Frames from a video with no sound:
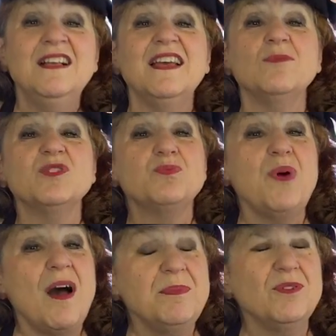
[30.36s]
and was
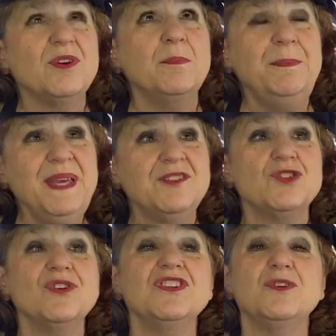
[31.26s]
popular a bit
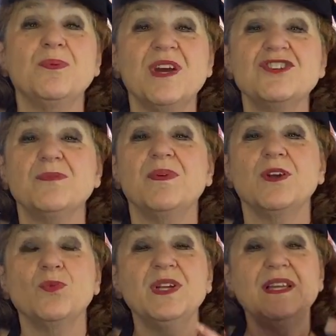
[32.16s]
during the Depression, but
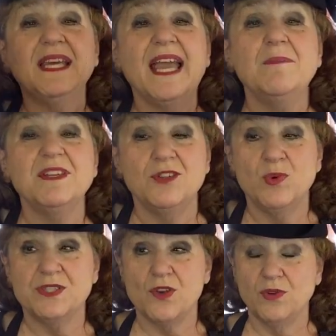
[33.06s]
it really came into
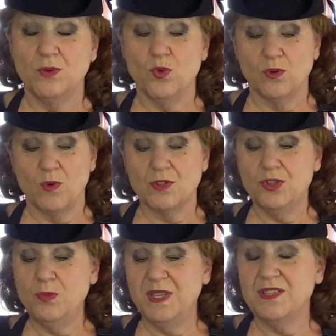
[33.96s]
its own in World War
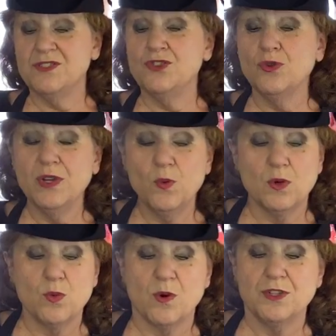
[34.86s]
II because during
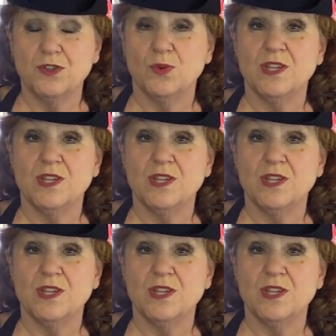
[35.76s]
World War II,